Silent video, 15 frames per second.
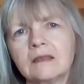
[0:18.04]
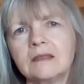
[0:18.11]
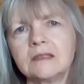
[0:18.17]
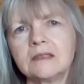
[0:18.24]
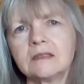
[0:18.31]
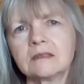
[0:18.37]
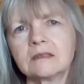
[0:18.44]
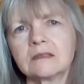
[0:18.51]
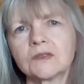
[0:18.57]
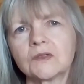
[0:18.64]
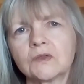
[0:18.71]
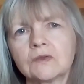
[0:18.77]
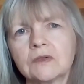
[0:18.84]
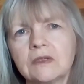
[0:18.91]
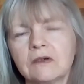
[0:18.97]
This is the
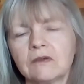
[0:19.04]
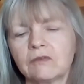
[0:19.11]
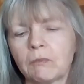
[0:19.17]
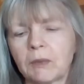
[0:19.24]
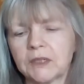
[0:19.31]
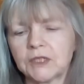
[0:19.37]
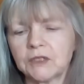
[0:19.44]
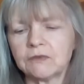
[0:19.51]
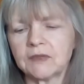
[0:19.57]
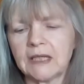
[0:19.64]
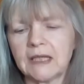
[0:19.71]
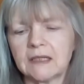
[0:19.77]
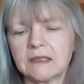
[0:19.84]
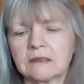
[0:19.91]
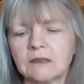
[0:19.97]
story of a bunch of
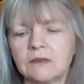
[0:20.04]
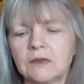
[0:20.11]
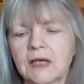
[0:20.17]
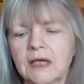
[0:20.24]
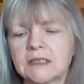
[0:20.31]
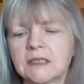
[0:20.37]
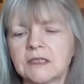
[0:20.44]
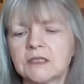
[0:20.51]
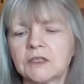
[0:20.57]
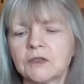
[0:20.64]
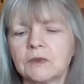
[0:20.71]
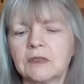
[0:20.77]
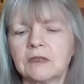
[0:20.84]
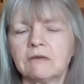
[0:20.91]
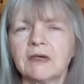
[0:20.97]
kids who get
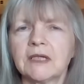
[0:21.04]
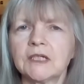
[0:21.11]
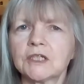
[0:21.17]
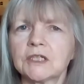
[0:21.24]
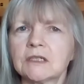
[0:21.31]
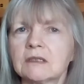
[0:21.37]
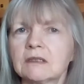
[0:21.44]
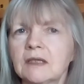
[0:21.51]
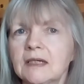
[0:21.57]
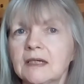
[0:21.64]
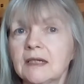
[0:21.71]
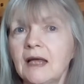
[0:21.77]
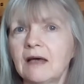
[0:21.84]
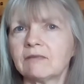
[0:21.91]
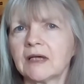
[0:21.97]
into an adventure
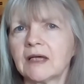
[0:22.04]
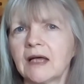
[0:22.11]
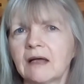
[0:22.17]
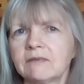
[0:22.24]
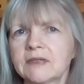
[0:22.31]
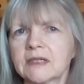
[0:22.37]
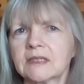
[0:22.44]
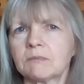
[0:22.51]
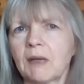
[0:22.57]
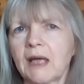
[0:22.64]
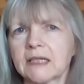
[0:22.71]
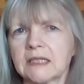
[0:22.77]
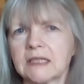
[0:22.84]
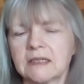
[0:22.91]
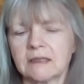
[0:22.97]
they'd never have
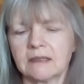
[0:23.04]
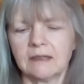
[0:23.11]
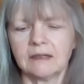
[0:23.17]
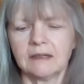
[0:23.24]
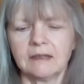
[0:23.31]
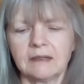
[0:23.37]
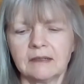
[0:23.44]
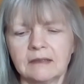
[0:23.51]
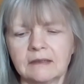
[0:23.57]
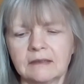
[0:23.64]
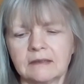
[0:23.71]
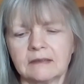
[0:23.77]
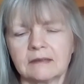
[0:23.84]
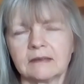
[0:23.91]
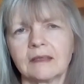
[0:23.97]
expected.
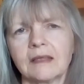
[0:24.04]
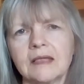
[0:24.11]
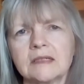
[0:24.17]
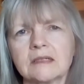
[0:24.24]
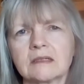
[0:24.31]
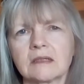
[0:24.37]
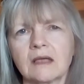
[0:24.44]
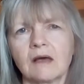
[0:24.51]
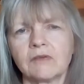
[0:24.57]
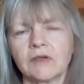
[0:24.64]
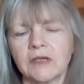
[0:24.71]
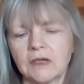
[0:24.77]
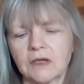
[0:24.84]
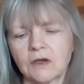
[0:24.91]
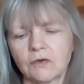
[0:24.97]
They
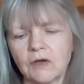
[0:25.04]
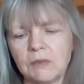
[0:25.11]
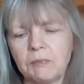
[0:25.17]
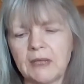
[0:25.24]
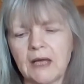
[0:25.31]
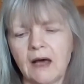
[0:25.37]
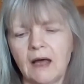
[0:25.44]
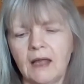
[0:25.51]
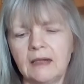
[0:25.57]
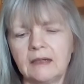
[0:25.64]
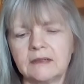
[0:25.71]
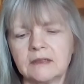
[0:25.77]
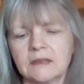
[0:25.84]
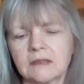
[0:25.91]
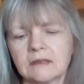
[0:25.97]
discover a creepy
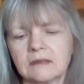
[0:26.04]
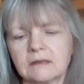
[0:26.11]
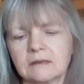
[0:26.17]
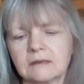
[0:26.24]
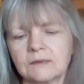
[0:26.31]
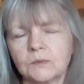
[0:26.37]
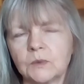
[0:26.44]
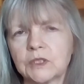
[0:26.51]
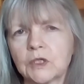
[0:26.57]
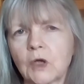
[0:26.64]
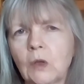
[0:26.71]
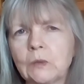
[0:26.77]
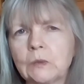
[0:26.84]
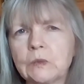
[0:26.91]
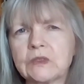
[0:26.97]
island which
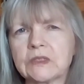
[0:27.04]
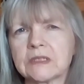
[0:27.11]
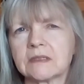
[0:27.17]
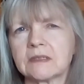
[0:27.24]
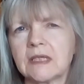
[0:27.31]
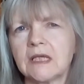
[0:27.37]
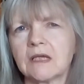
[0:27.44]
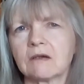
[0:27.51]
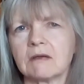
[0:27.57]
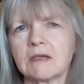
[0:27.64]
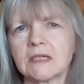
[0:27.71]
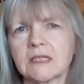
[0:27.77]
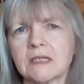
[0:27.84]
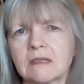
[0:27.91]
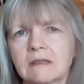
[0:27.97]
holds a
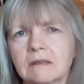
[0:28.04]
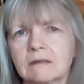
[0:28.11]
secret.